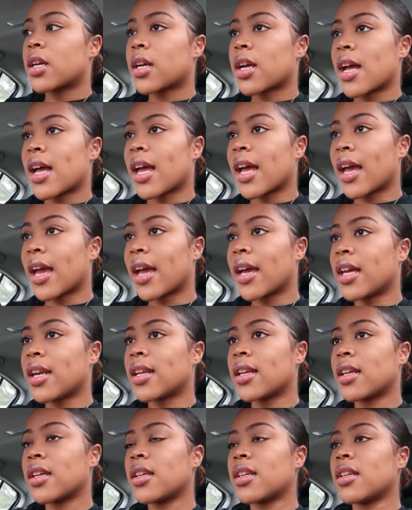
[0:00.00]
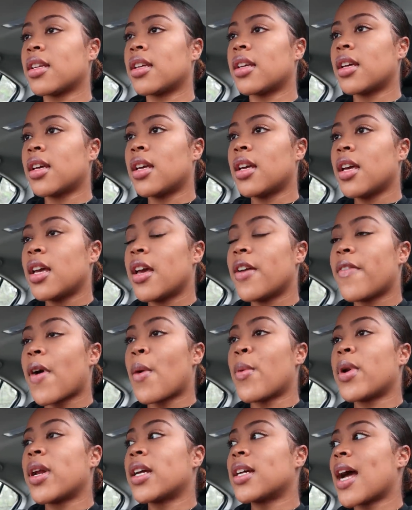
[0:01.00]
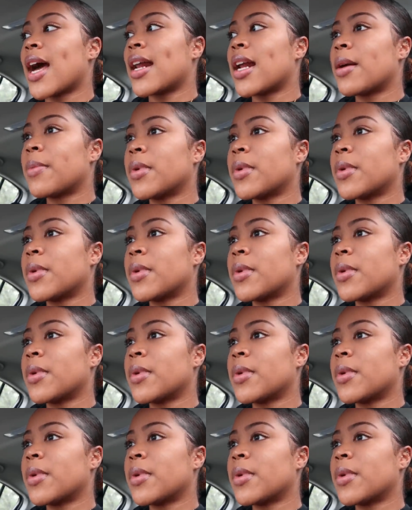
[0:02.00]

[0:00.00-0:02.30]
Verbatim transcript: Like, I hate it. If I would have got